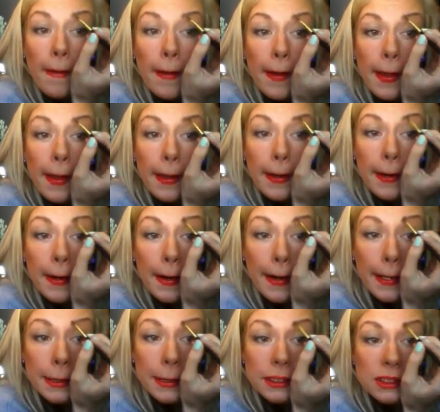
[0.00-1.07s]
and
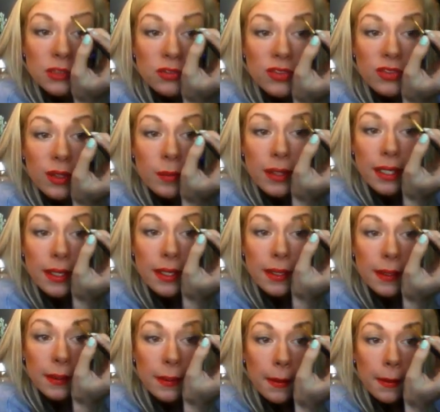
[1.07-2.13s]
I just fill mine
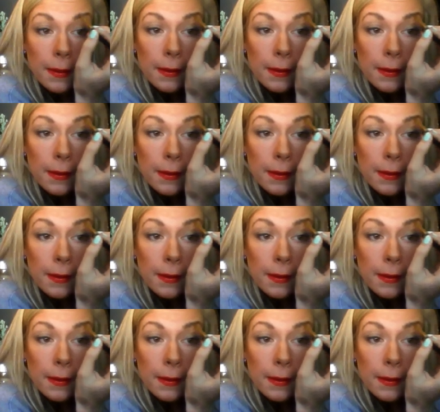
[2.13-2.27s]
in.